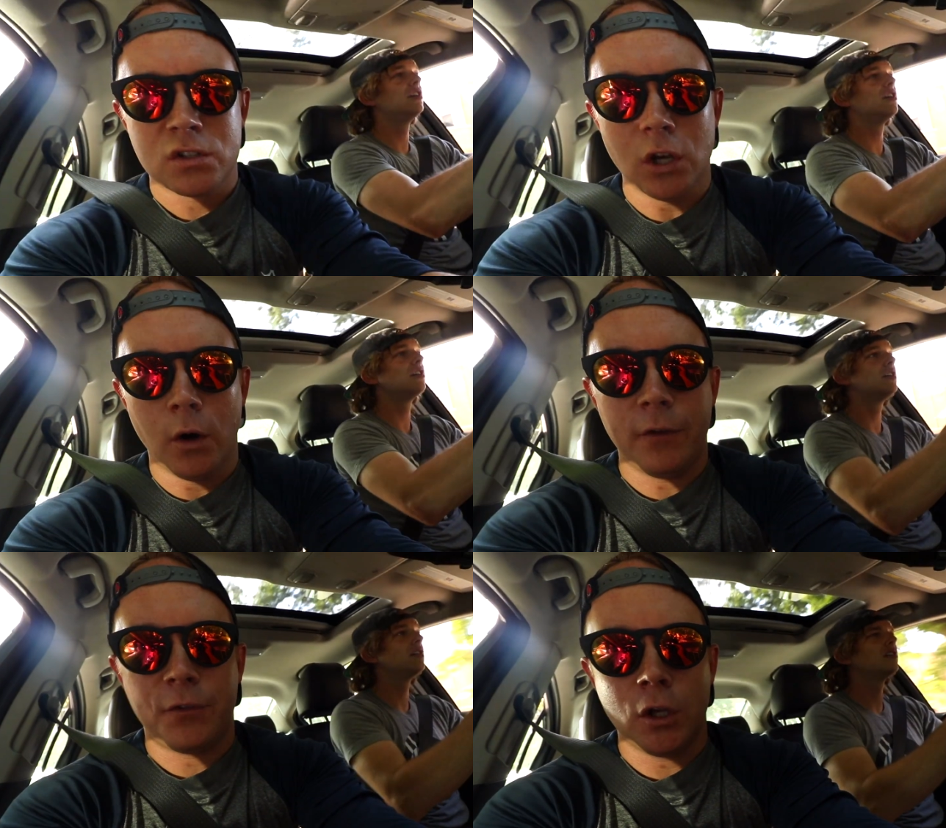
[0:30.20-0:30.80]
Speaker 1: So
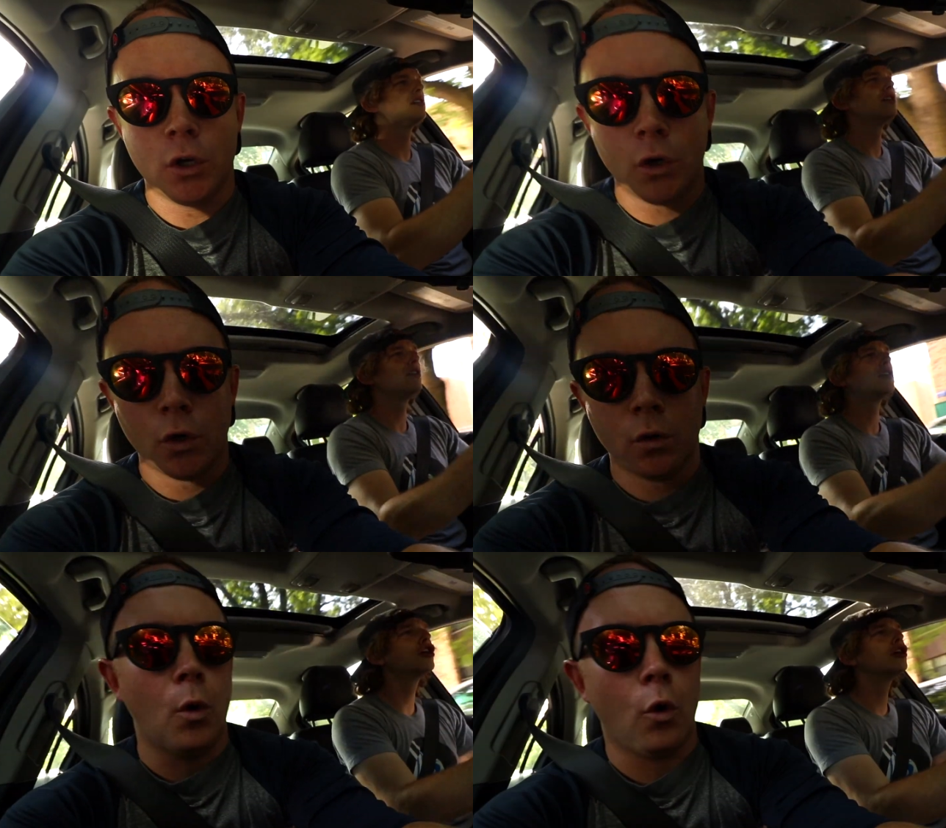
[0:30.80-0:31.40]
if
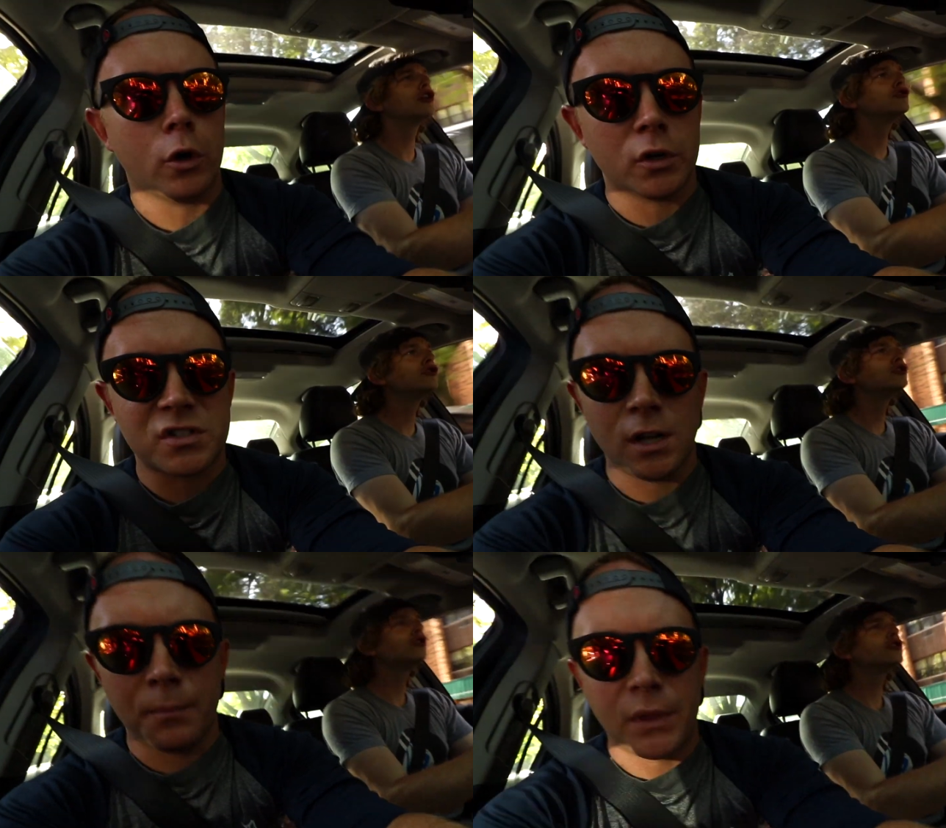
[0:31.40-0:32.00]
you order
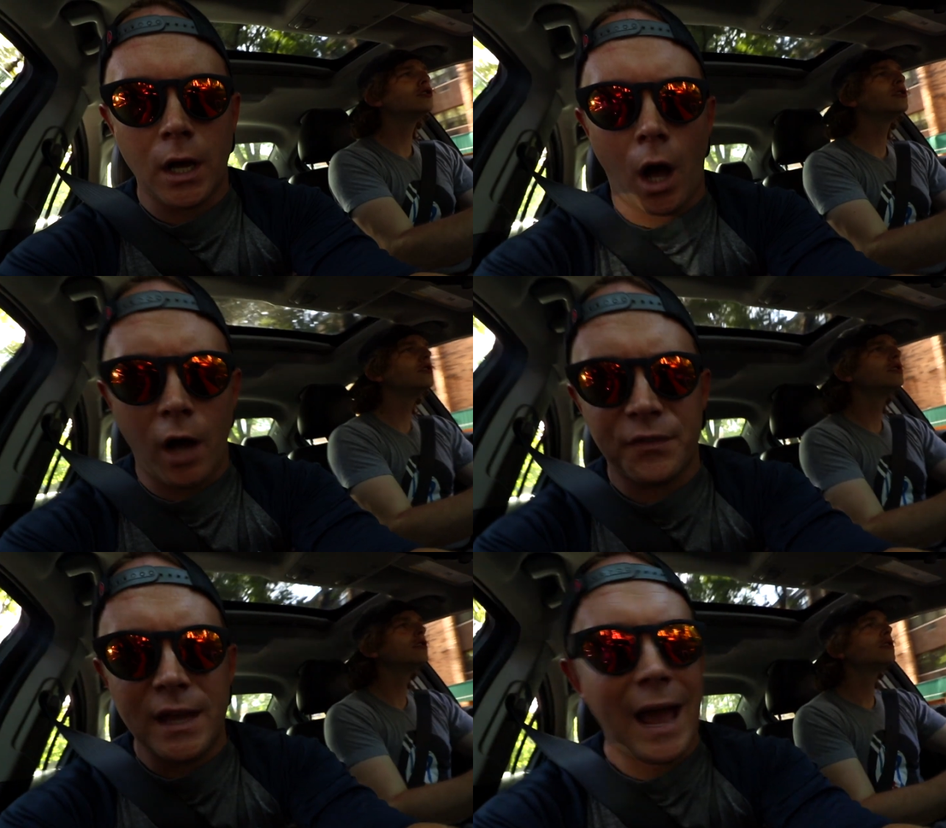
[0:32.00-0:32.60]
something
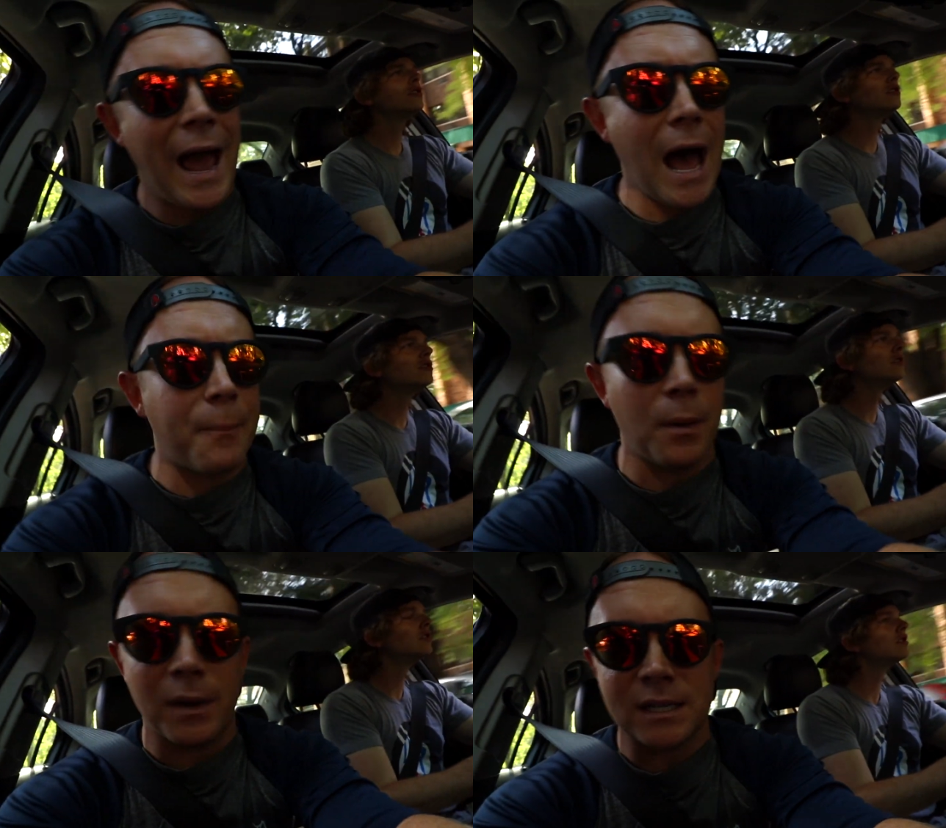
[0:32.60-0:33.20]
off the app
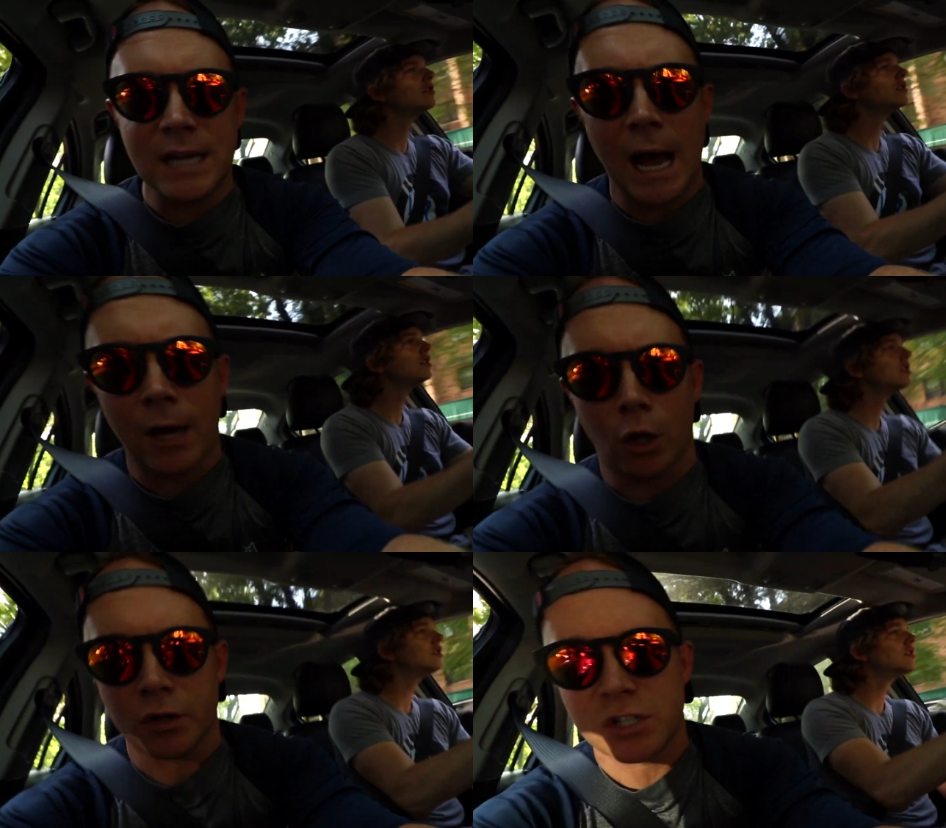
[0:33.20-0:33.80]
at
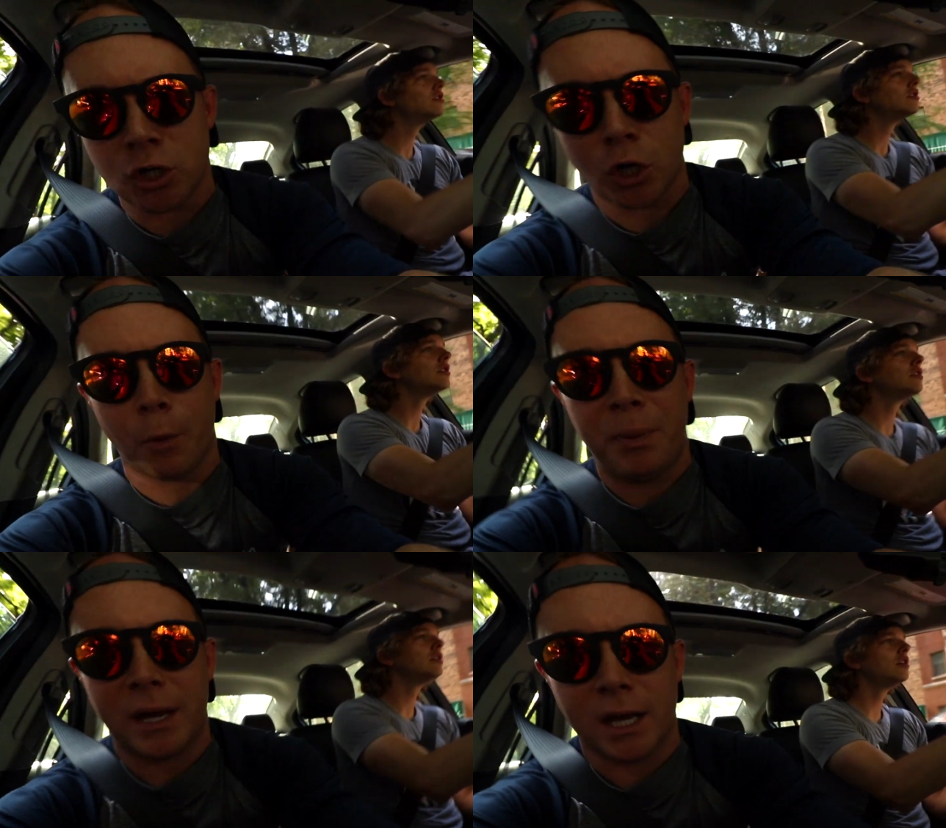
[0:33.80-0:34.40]
McDonald's and you go
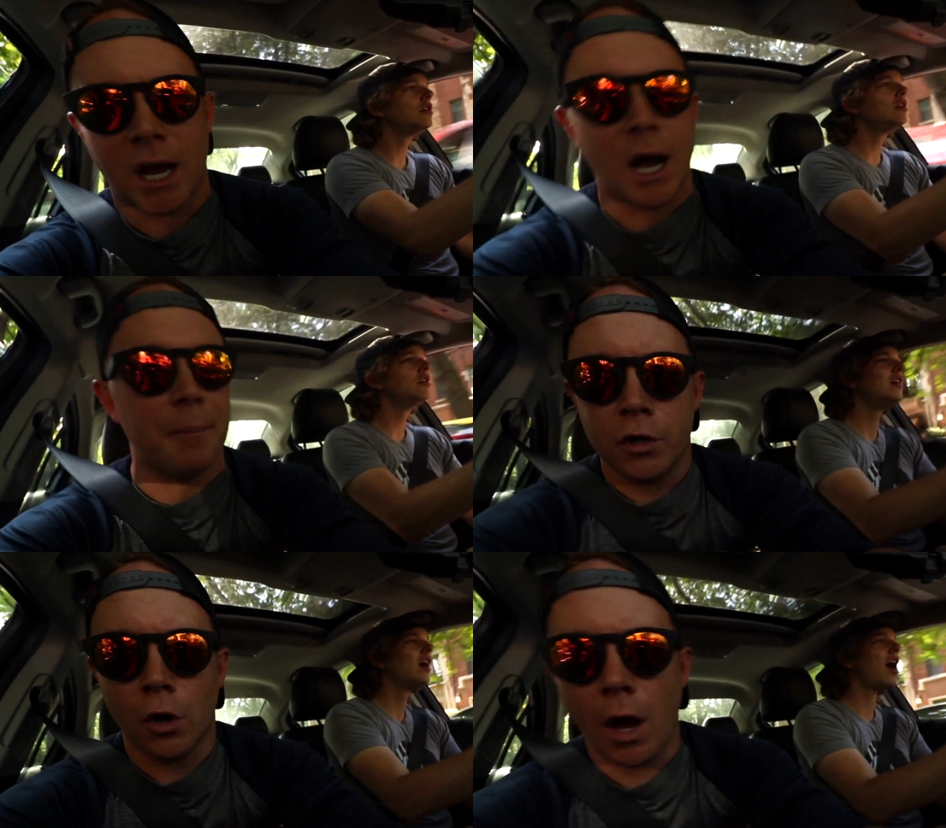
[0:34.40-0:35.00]
pick it
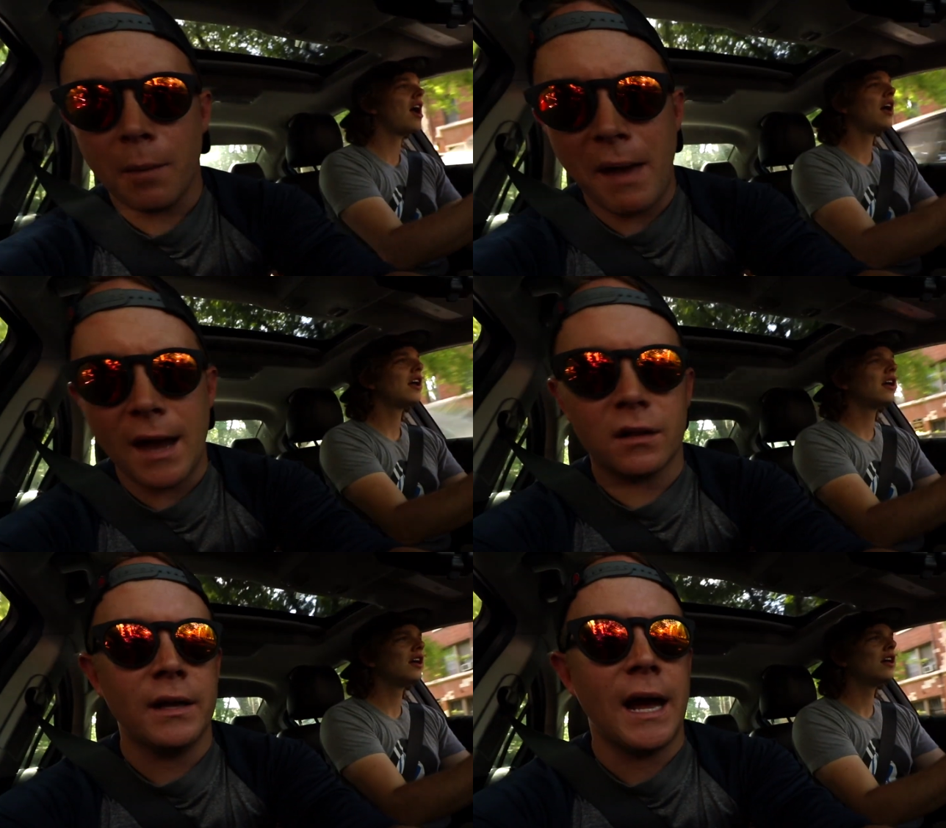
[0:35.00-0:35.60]
up, you're
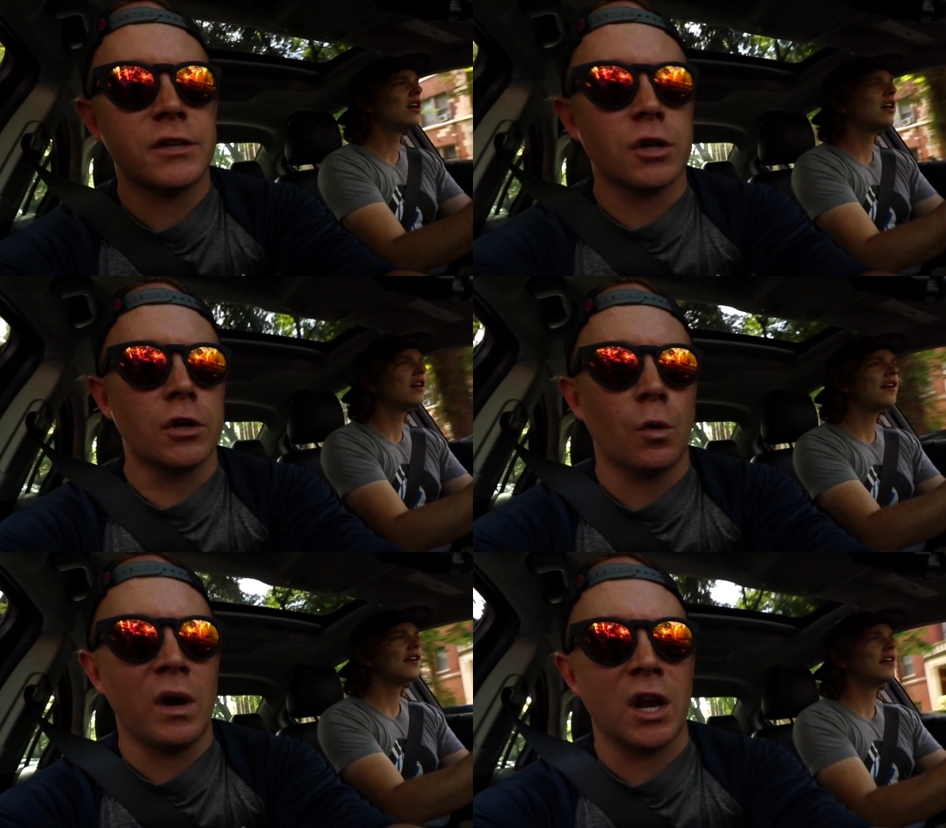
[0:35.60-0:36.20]
automatically entered
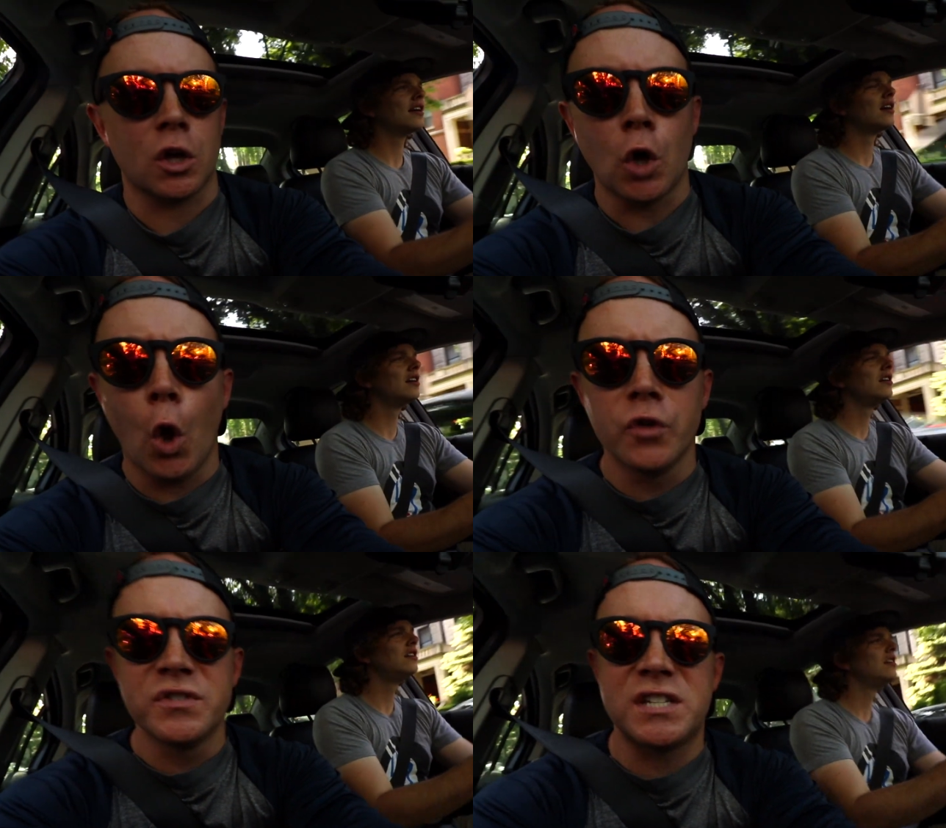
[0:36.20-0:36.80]
to win a golden